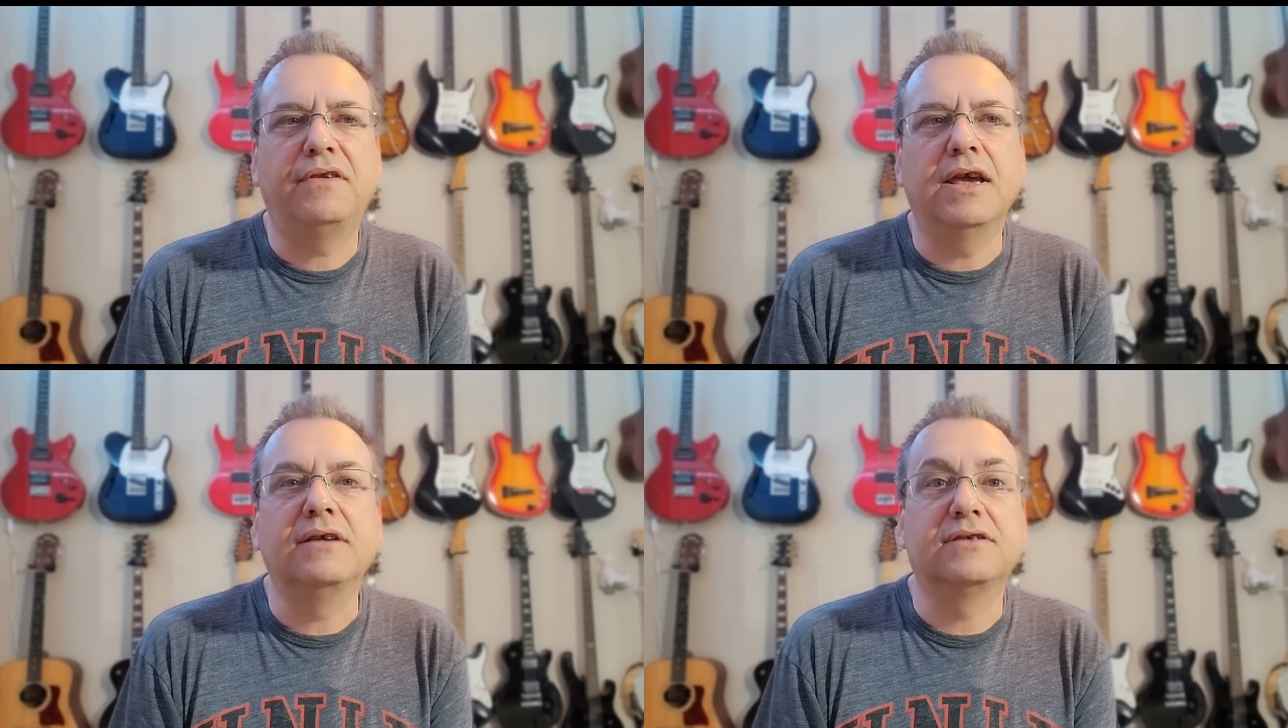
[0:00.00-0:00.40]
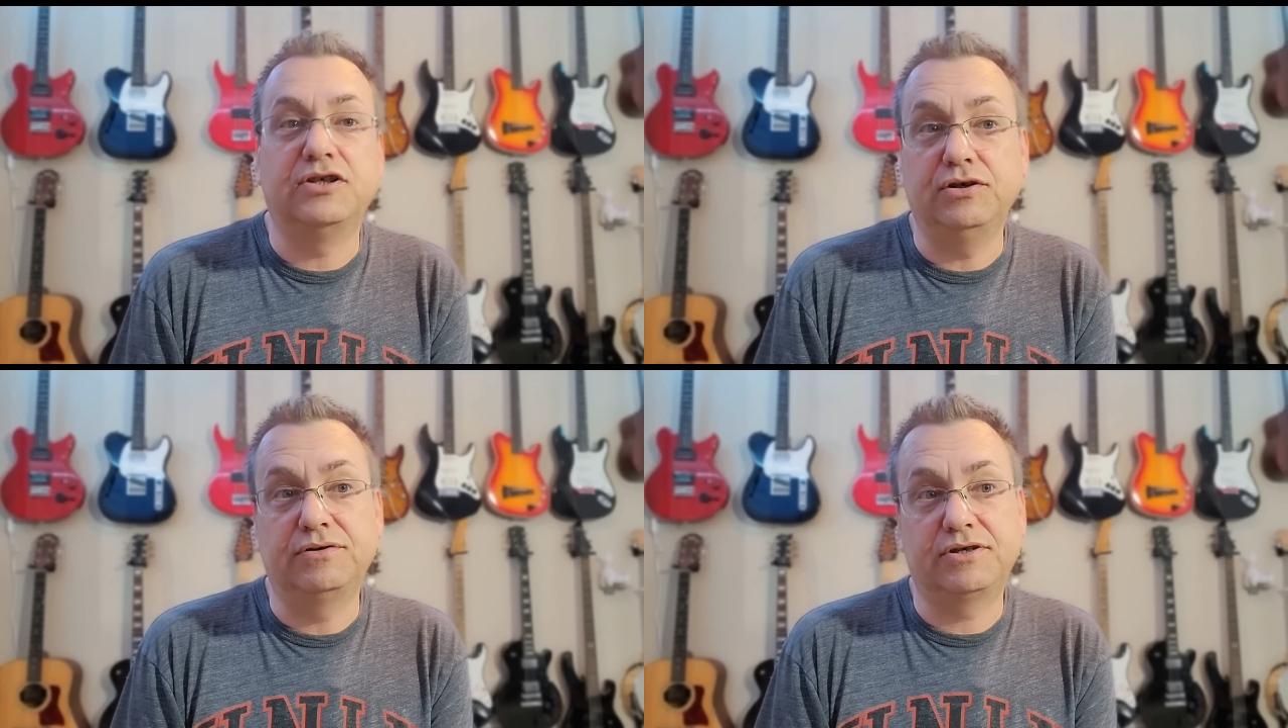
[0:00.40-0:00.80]
things
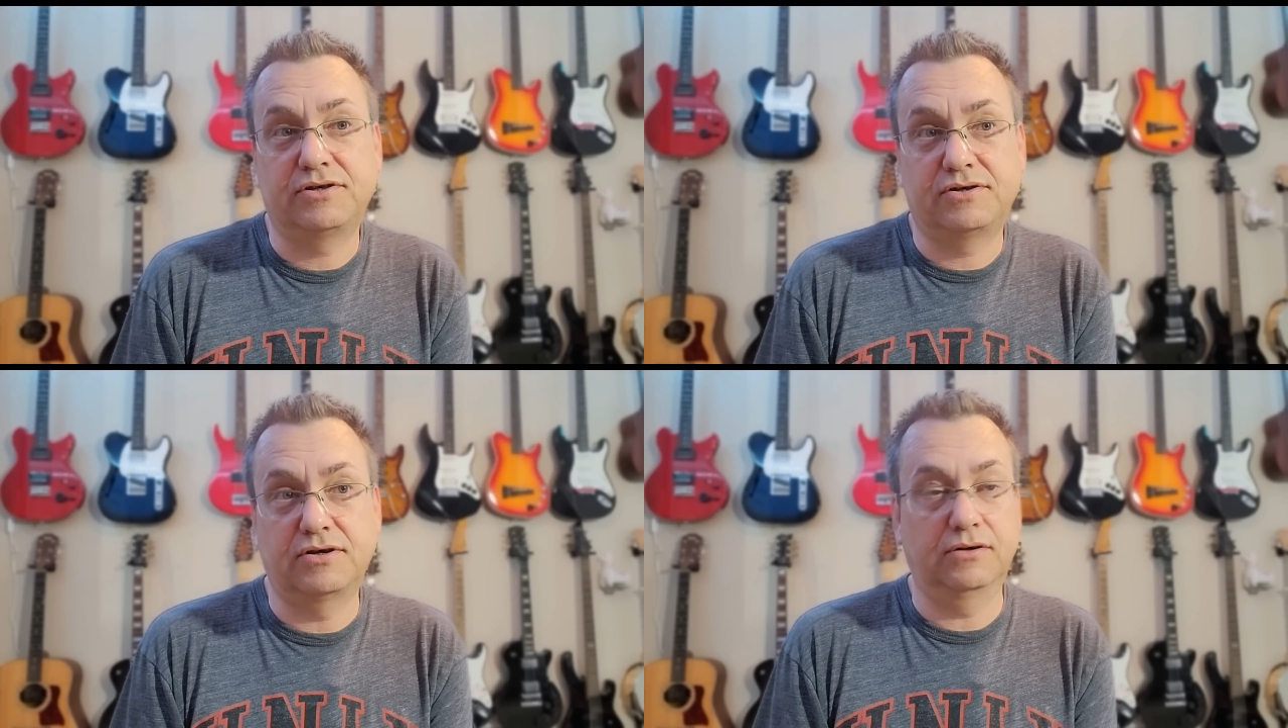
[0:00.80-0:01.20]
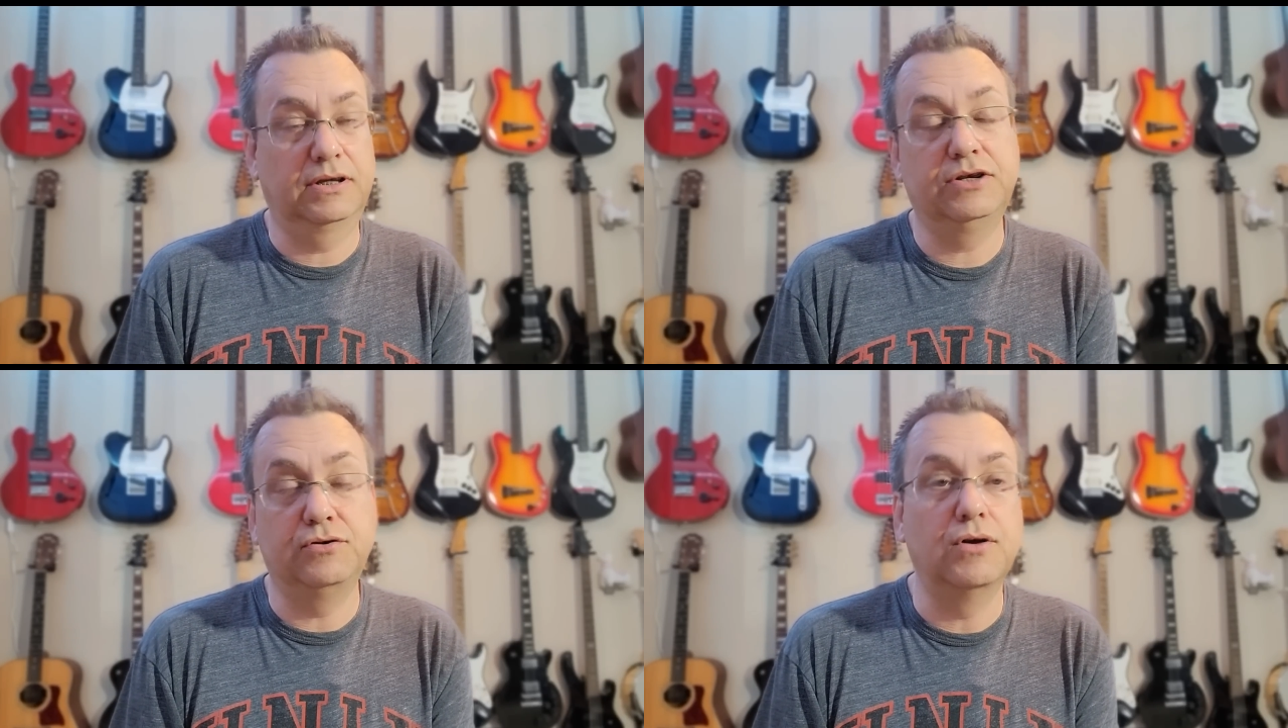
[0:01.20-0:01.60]
that you
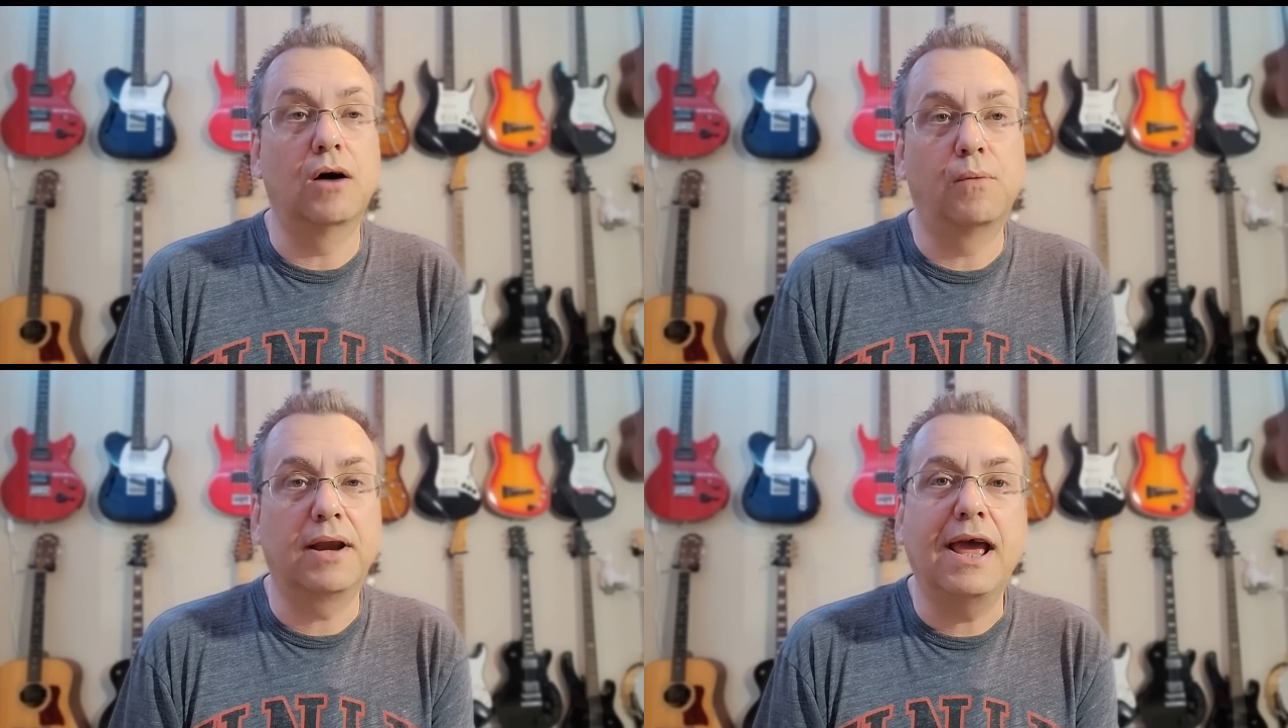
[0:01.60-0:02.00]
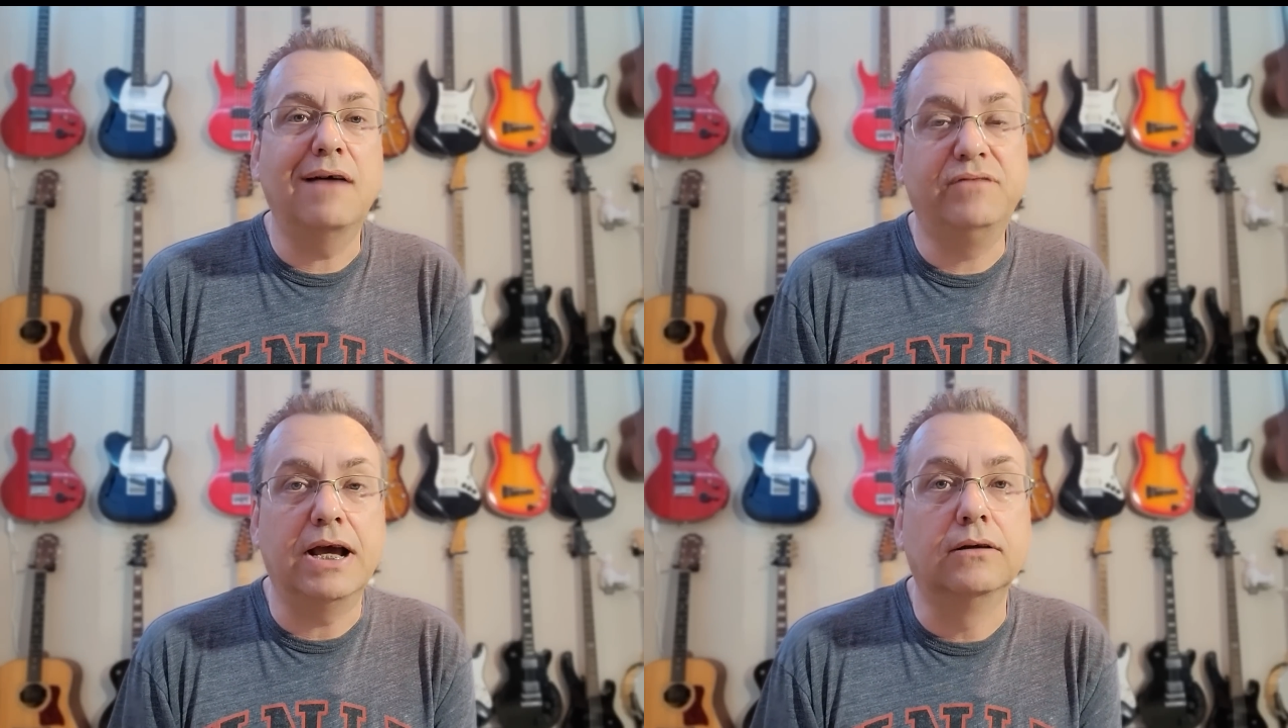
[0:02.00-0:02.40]
certainly do not want to
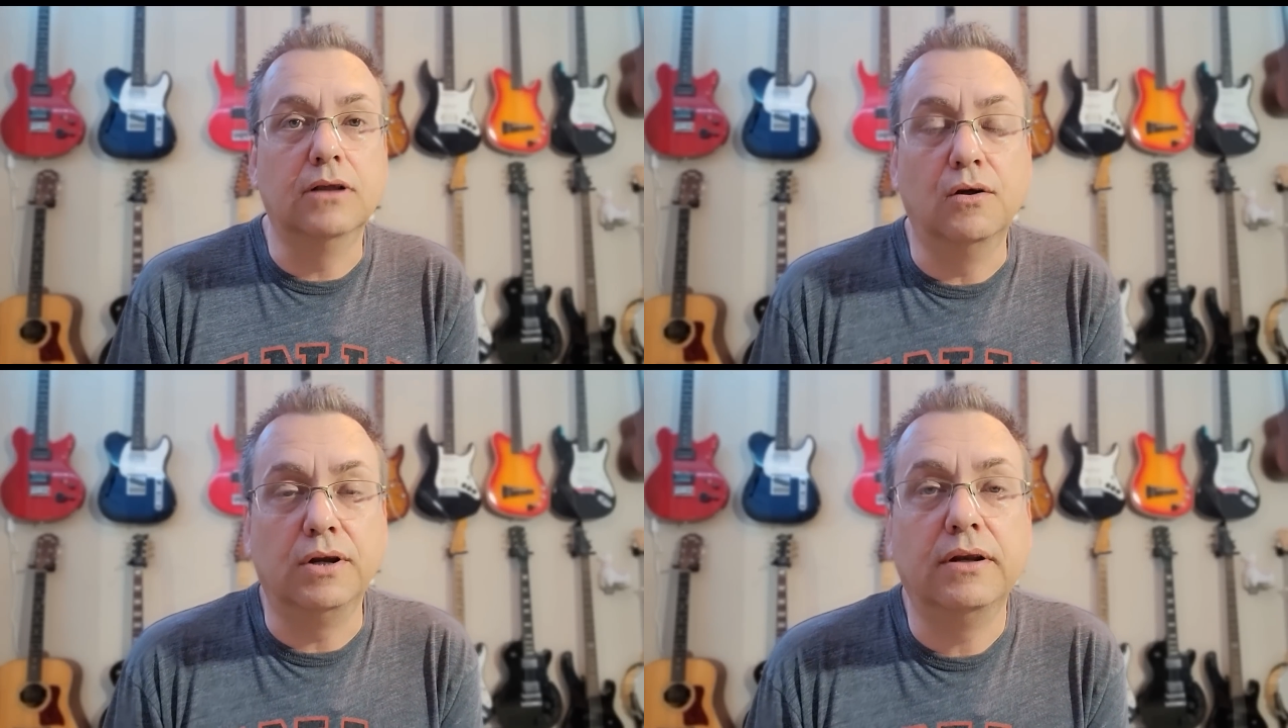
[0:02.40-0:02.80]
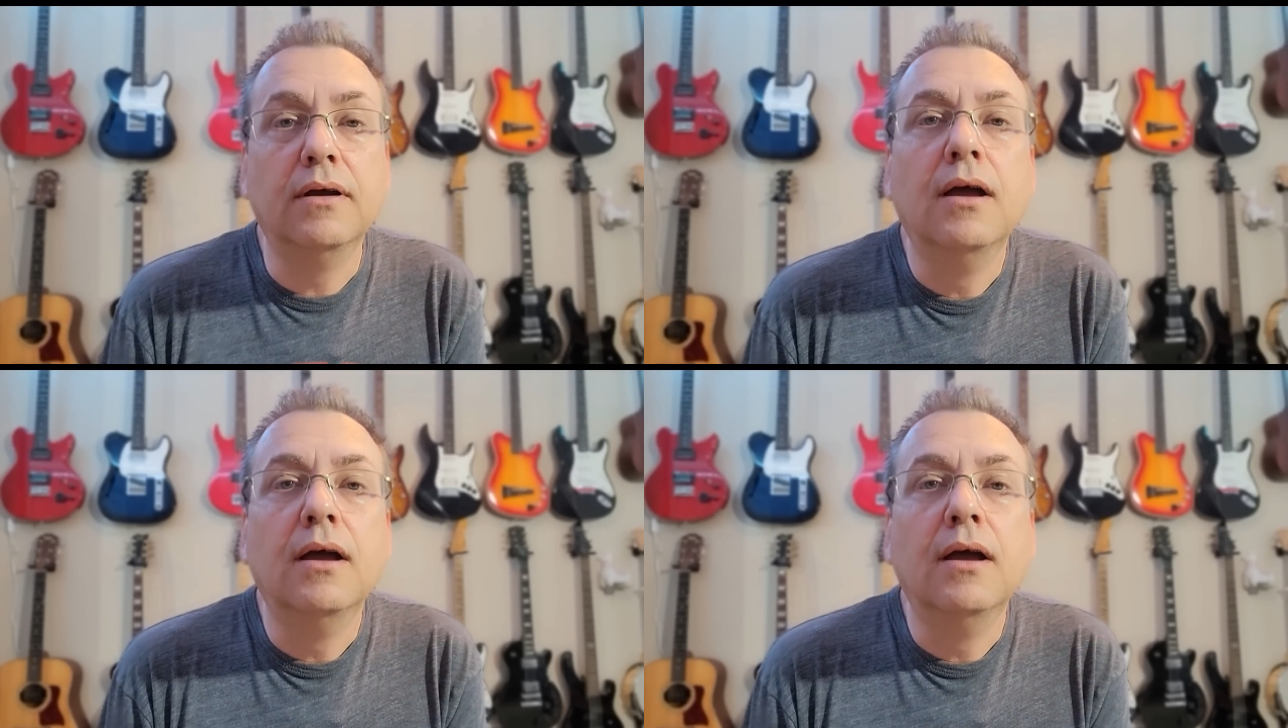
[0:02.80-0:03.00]
have downloaded.